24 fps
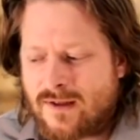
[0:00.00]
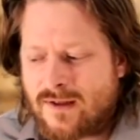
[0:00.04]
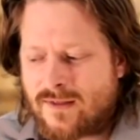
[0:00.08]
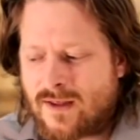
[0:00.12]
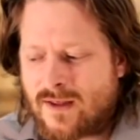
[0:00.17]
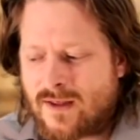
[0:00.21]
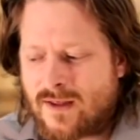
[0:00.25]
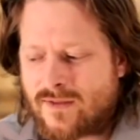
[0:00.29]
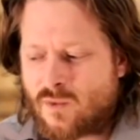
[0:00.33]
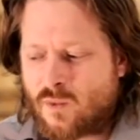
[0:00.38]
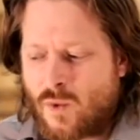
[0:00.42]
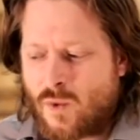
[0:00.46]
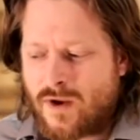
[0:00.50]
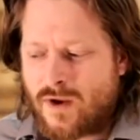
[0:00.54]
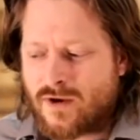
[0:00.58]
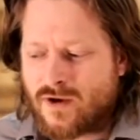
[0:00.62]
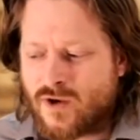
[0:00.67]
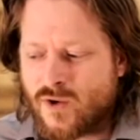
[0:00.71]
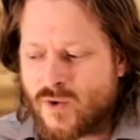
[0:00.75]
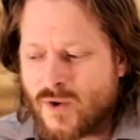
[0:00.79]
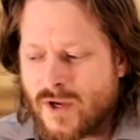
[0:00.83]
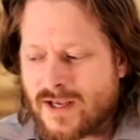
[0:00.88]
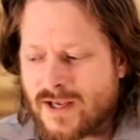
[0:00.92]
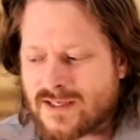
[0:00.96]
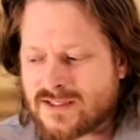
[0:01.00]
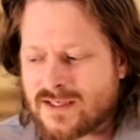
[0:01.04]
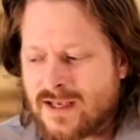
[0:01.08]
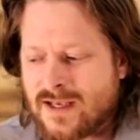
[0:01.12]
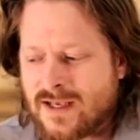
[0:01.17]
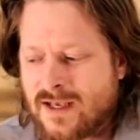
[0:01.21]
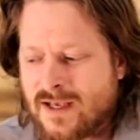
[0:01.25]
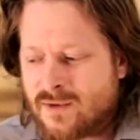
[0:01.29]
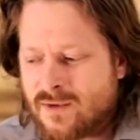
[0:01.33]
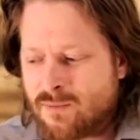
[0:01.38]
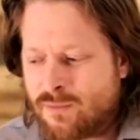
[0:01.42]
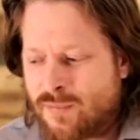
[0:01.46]
That the one who has
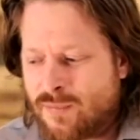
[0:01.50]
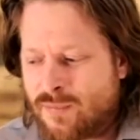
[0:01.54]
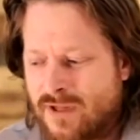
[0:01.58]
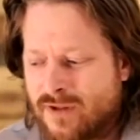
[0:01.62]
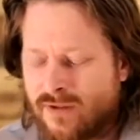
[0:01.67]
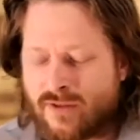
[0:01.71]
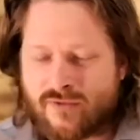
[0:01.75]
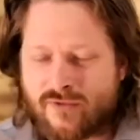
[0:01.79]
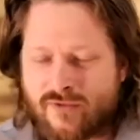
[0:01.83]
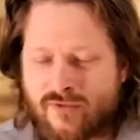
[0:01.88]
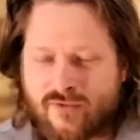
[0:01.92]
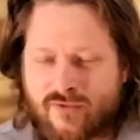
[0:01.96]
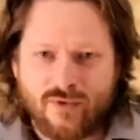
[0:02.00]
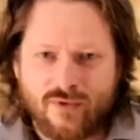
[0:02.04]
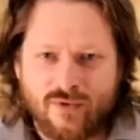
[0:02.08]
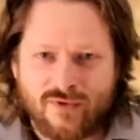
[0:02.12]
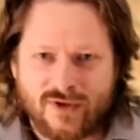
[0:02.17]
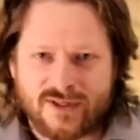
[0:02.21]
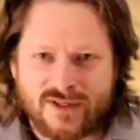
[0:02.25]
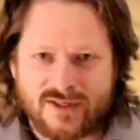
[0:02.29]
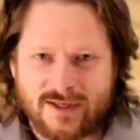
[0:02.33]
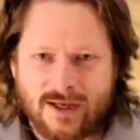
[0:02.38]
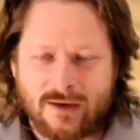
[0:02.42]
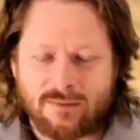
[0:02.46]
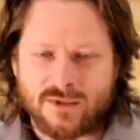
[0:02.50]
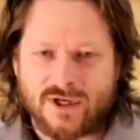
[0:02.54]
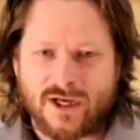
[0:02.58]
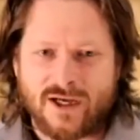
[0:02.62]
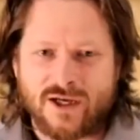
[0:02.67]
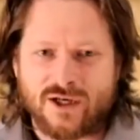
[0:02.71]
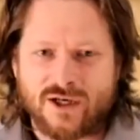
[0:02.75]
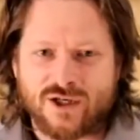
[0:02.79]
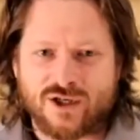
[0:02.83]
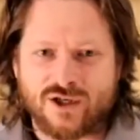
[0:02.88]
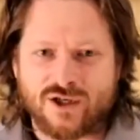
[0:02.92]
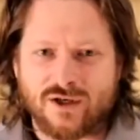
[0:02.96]
been through this
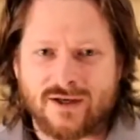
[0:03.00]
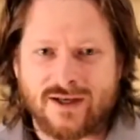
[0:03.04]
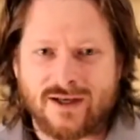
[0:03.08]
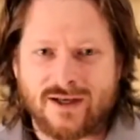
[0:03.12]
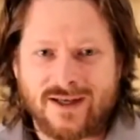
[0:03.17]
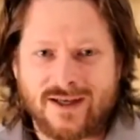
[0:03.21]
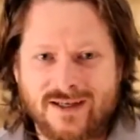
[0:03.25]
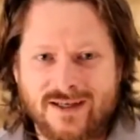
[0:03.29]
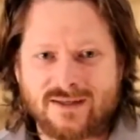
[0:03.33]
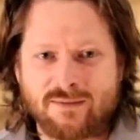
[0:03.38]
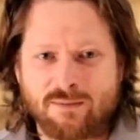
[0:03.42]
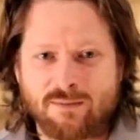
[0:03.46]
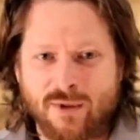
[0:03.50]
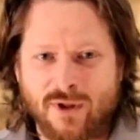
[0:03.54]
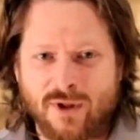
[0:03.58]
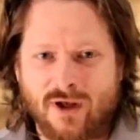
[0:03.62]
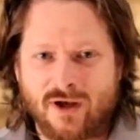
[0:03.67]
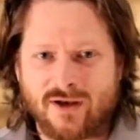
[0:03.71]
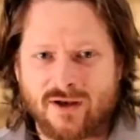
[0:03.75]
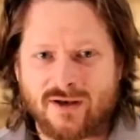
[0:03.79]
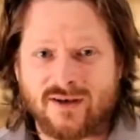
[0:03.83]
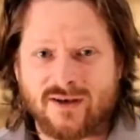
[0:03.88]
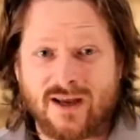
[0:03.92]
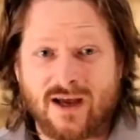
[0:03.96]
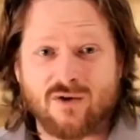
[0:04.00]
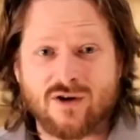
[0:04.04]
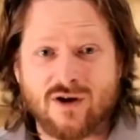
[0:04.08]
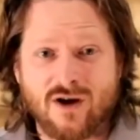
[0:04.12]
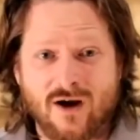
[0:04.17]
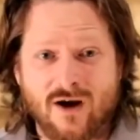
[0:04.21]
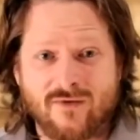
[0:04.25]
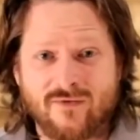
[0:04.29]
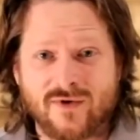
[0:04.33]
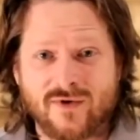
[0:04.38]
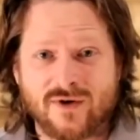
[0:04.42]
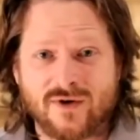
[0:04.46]
temptation, his blood now
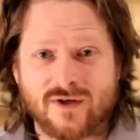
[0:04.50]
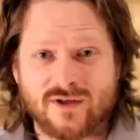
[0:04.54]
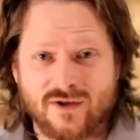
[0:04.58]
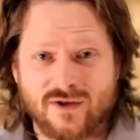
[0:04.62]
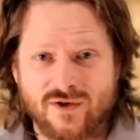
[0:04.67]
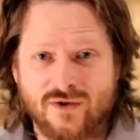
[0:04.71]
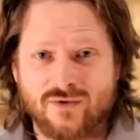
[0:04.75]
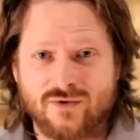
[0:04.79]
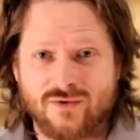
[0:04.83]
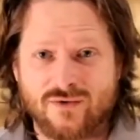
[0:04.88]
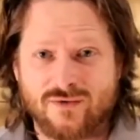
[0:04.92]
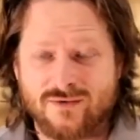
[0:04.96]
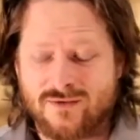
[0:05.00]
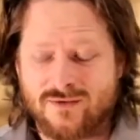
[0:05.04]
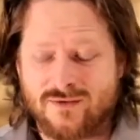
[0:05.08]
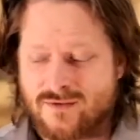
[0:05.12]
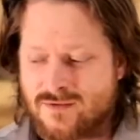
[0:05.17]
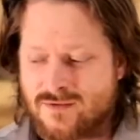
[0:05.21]
covers you.